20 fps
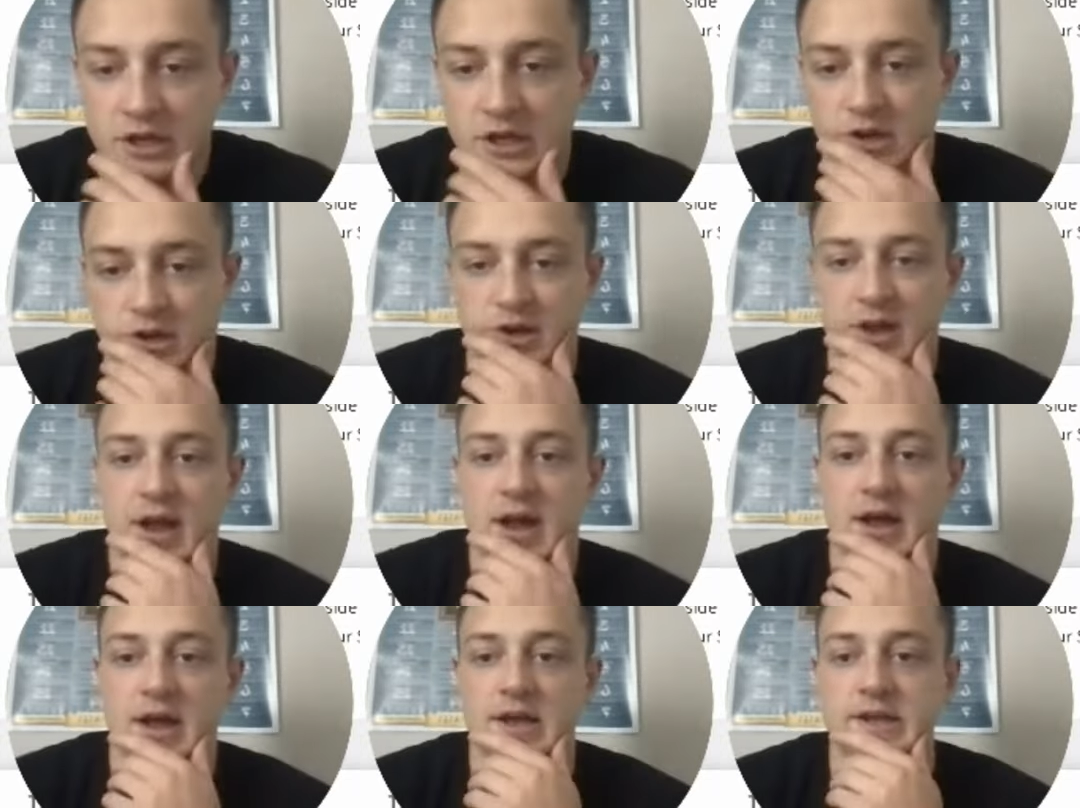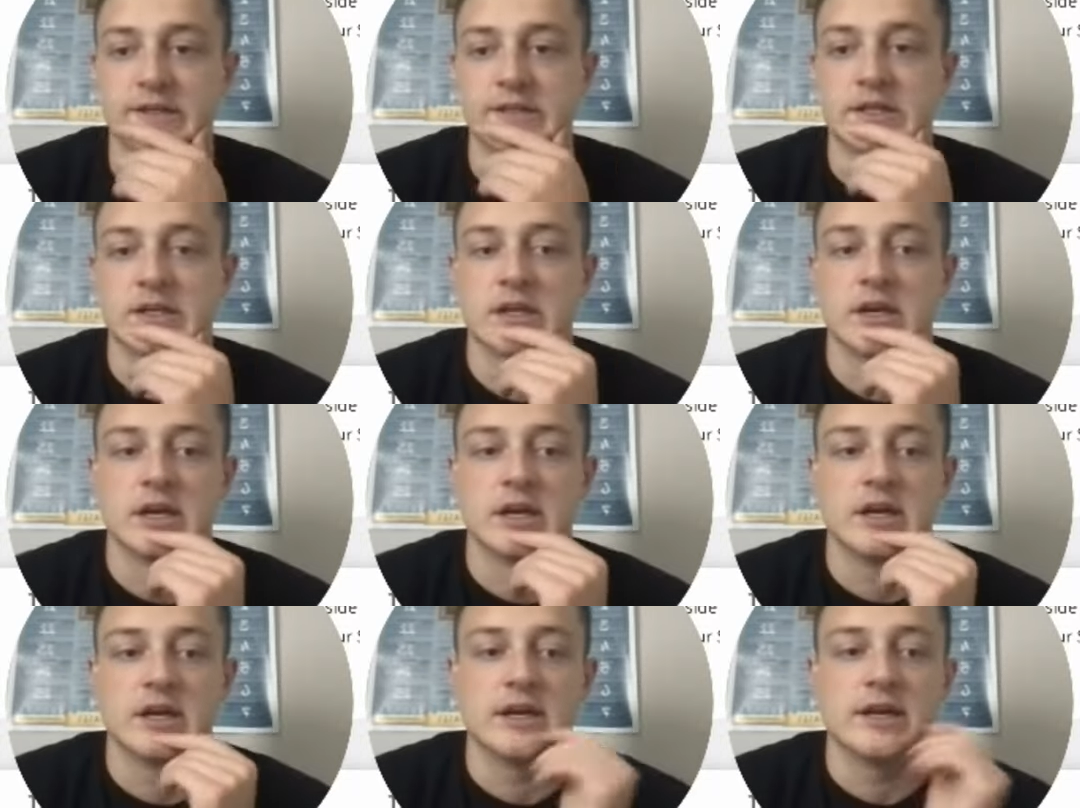here, guys,
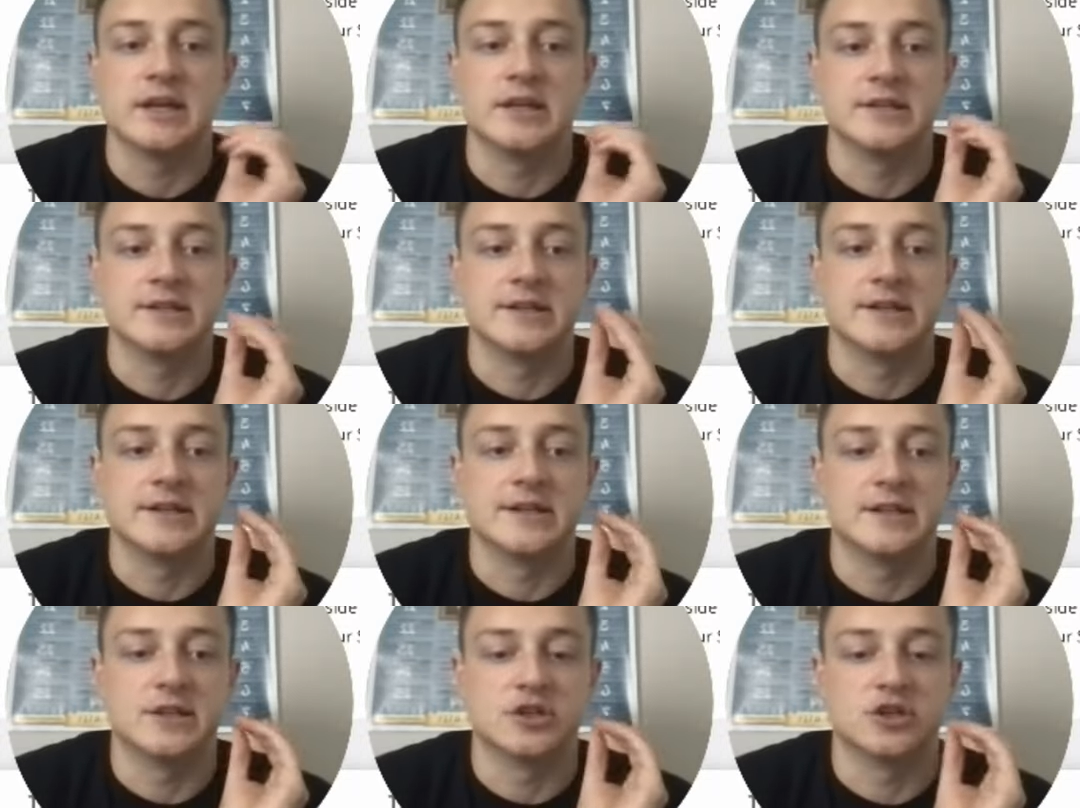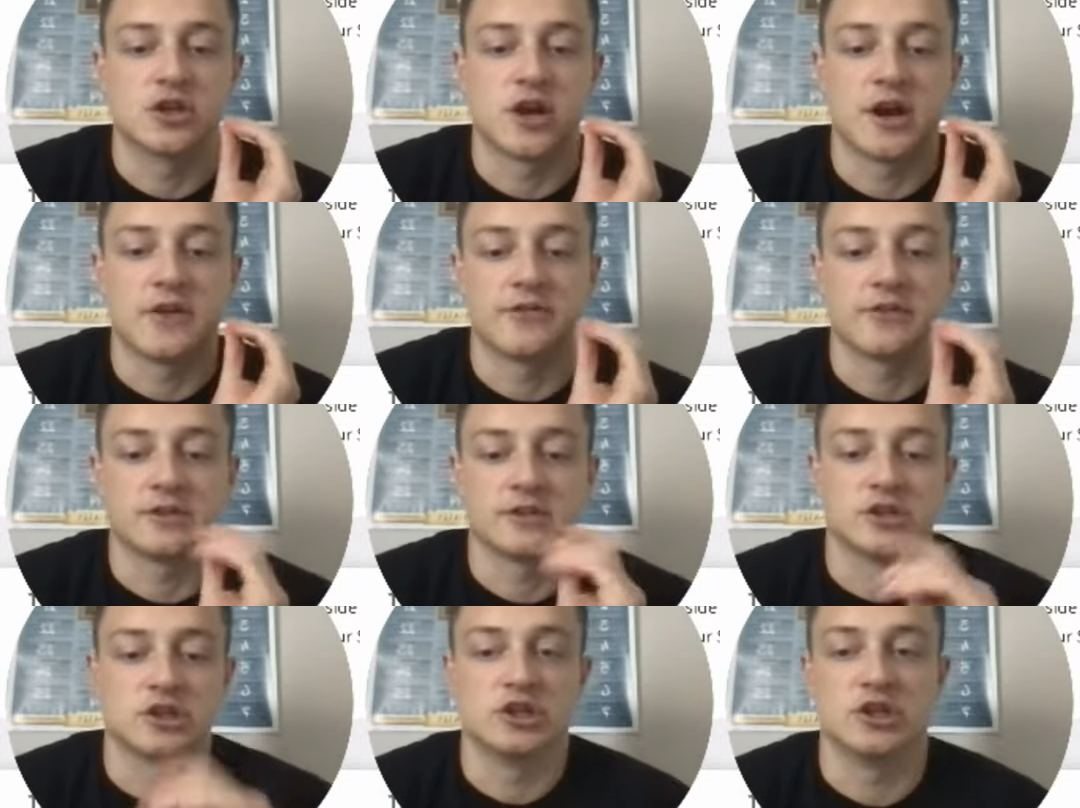is this
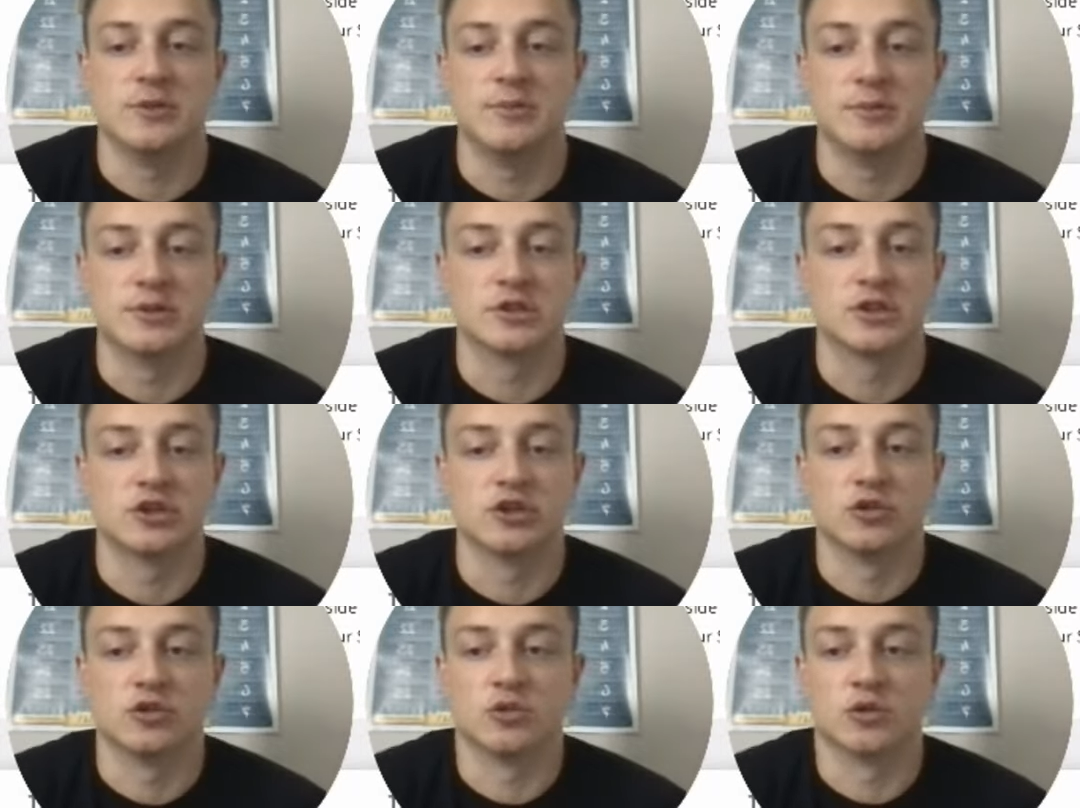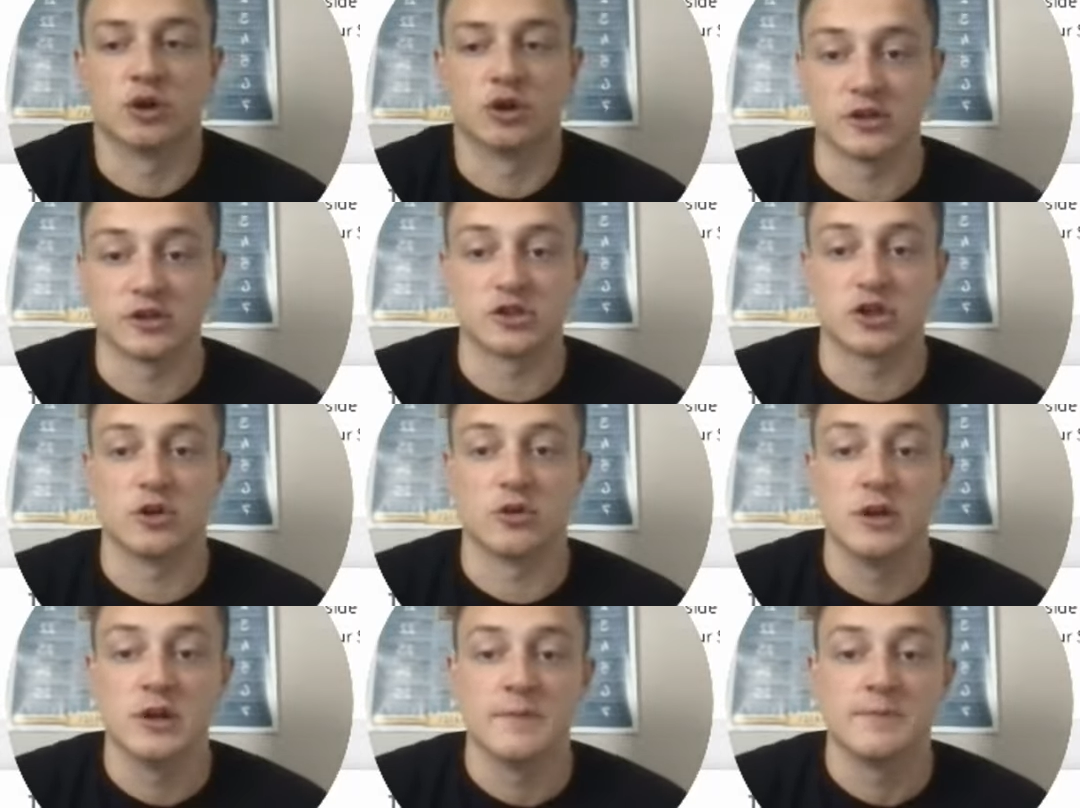traffic's the cheapest in the world.
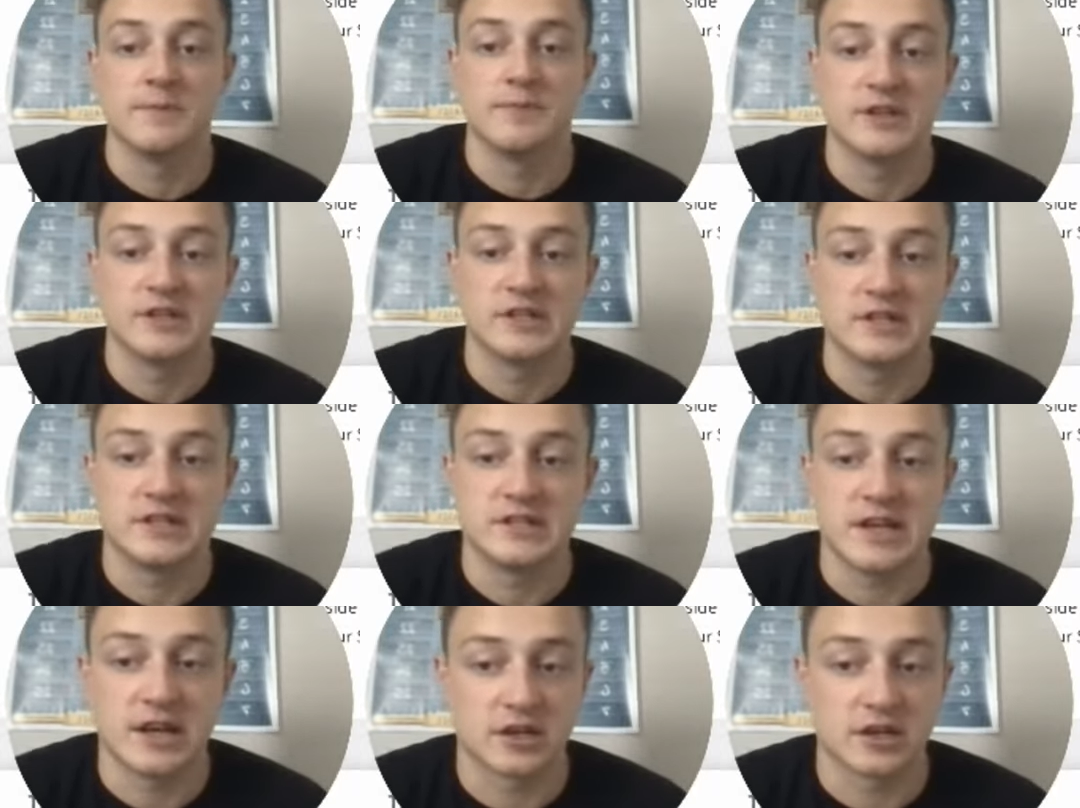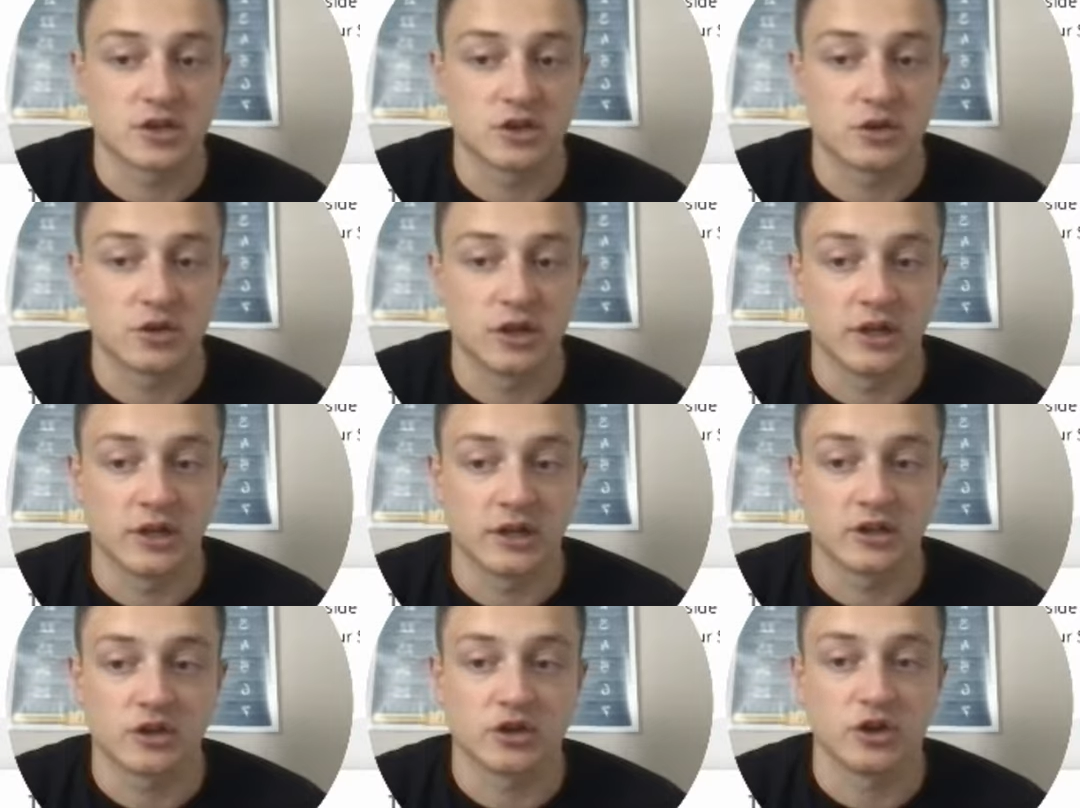So this is
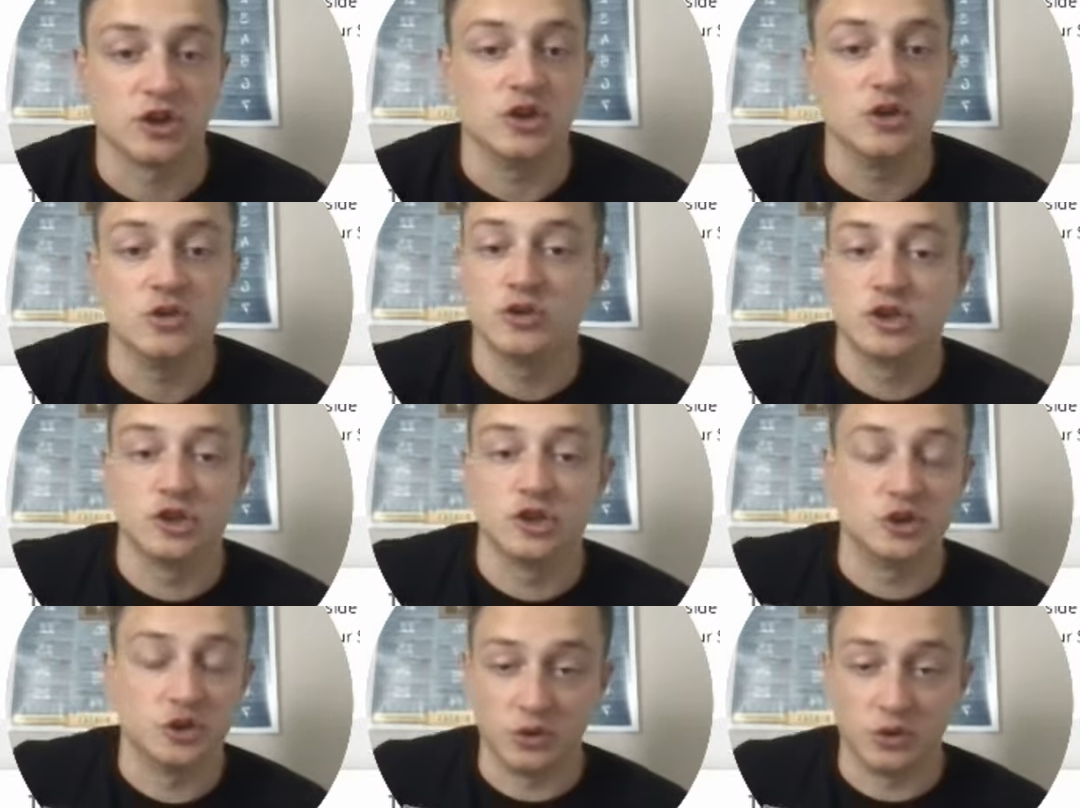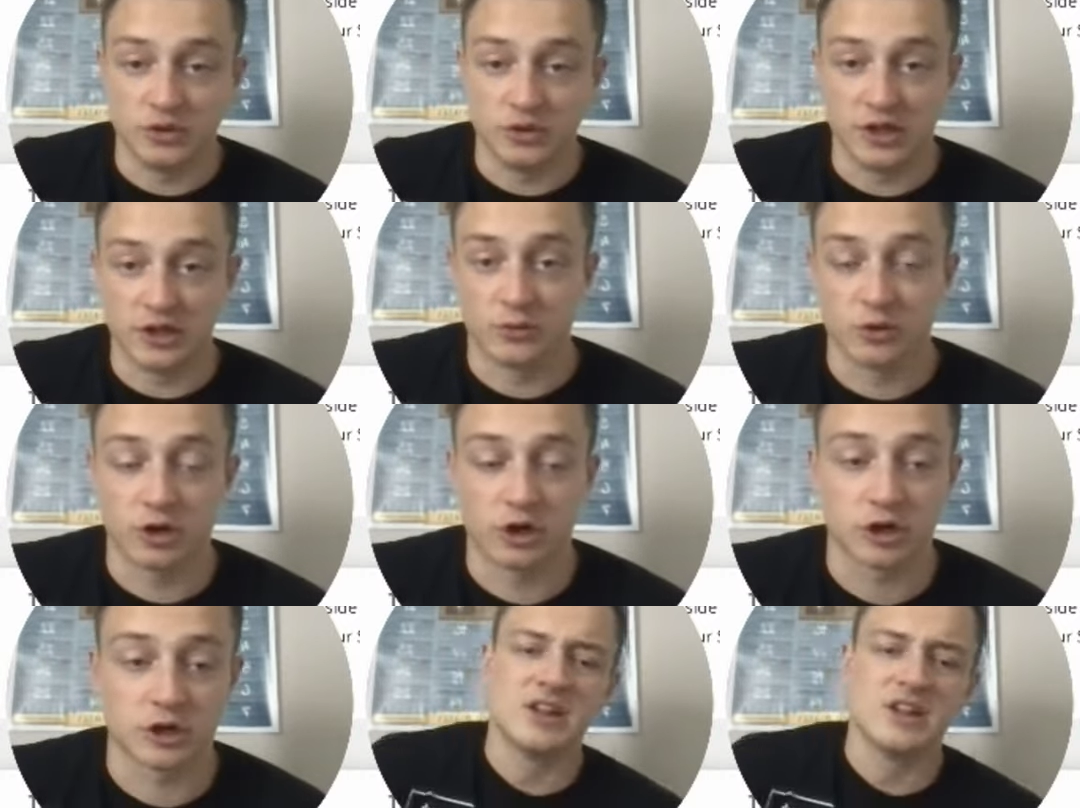ExoClick. They're a huge adult
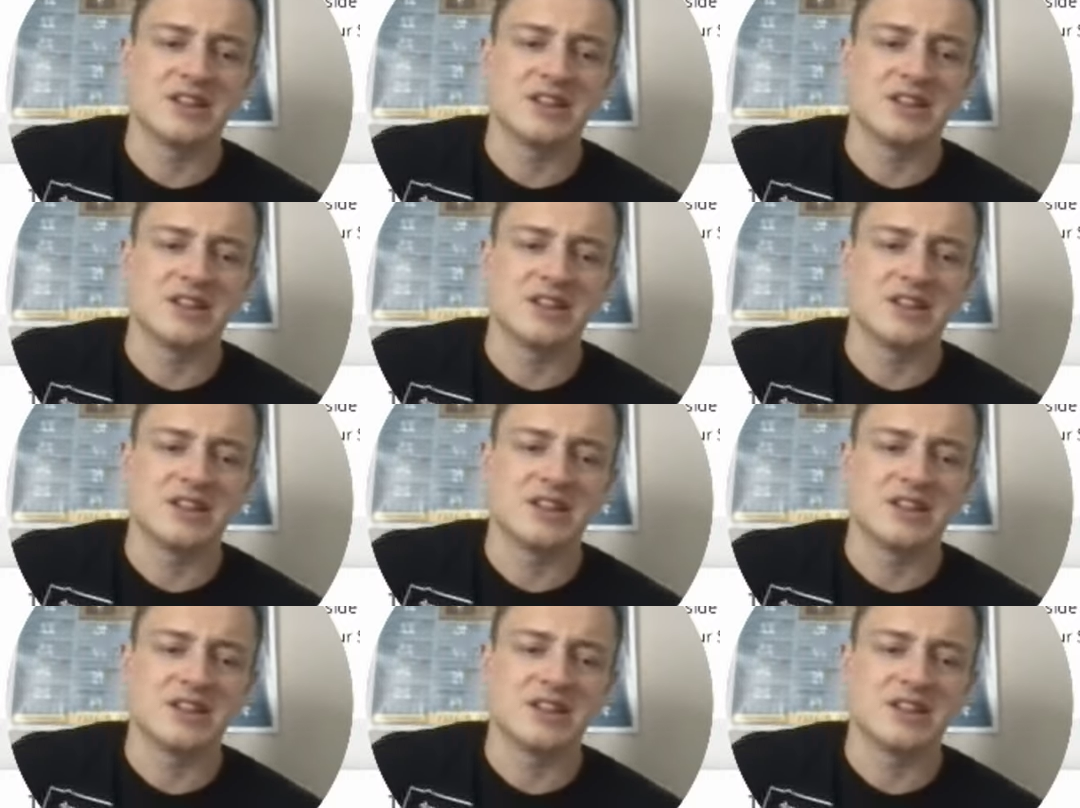network.